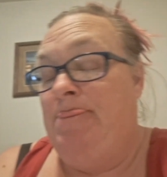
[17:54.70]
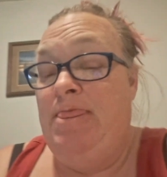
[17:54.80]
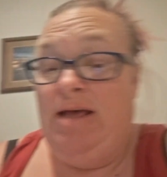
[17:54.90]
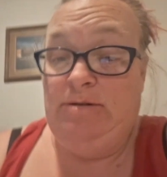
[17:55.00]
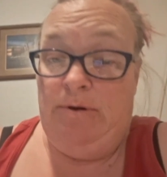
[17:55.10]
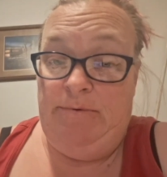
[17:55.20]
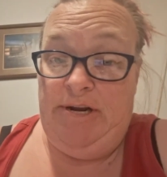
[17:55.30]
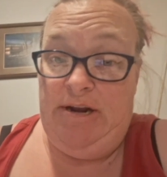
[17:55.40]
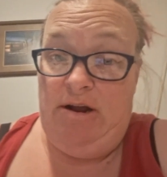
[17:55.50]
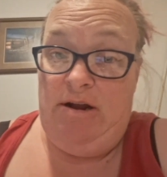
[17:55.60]
that's what we
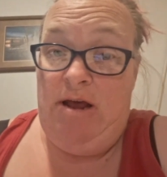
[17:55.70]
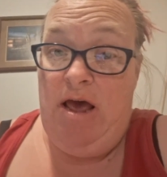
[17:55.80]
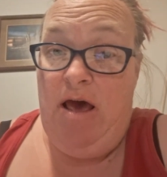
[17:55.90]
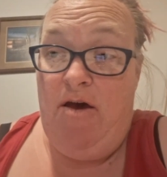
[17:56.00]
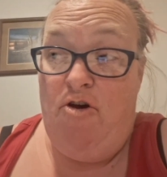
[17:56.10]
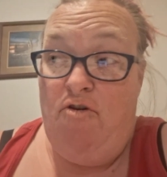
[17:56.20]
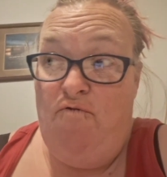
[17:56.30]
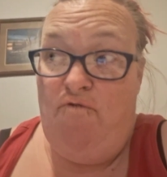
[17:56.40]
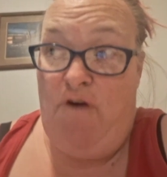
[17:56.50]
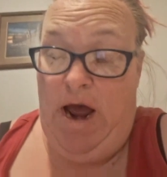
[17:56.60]
did on
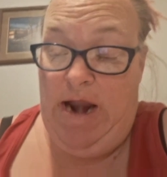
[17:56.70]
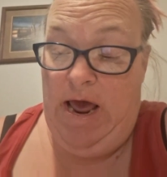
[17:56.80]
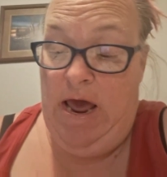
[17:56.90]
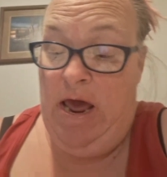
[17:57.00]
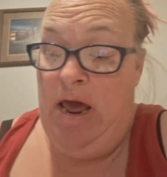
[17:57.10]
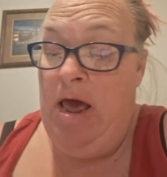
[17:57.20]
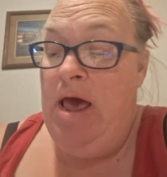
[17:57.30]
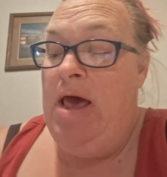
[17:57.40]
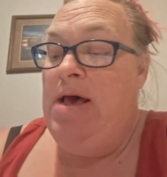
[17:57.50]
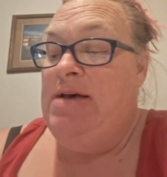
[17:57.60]
Friday.
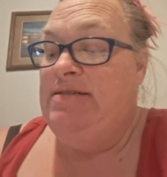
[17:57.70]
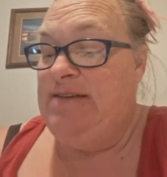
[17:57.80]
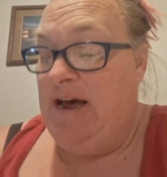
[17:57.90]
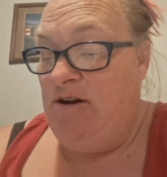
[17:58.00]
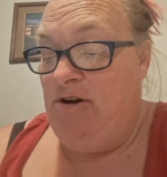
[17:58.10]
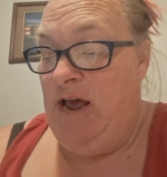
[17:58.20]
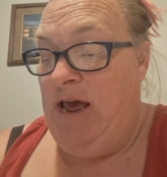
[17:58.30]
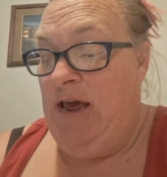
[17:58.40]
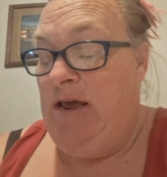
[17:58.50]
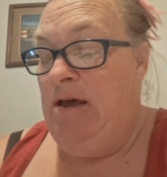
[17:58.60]

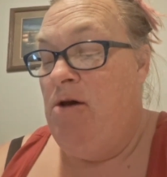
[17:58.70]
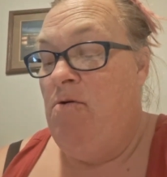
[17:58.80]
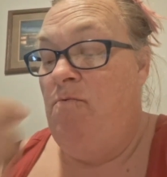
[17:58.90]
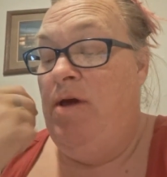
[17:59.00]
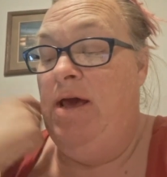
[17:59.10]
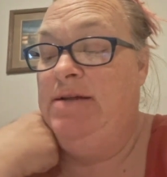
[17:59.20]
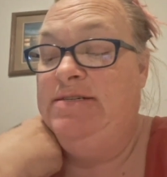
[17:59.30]
Saturday we had